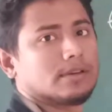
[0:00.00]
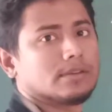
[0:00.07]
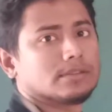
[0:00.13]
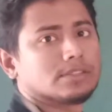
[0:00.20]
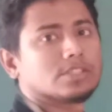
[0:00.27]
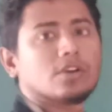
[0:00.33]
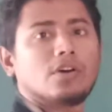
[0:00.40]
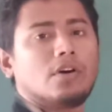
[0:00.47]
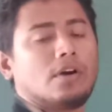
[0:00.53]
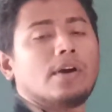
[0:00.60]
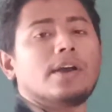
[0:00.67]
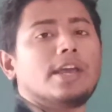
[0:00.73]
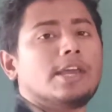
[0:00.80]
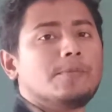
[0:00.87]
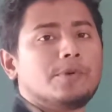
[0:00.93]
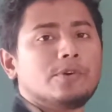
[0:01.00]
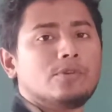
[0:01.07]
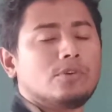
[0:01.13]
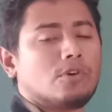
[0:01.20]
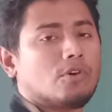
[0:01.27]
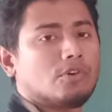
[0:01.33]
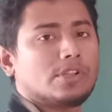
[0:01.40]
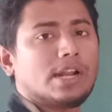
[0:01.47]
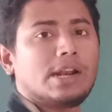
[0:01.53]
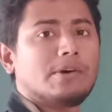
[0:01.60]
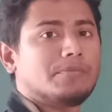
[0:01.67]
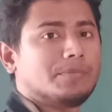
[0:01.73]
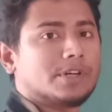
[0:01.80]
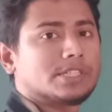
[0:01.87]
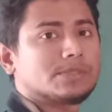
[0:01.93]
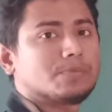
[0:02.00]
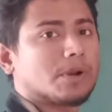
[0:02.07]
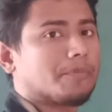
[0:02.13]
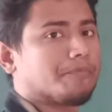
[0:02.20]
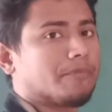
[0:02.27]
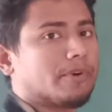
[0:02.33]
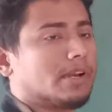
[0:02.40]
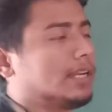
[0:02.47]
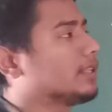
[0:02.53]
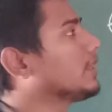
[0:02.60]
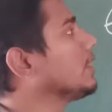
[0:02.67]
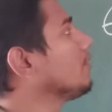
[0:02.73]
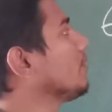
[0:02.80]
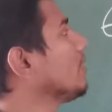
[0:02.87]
So if you know the numbers properly, then you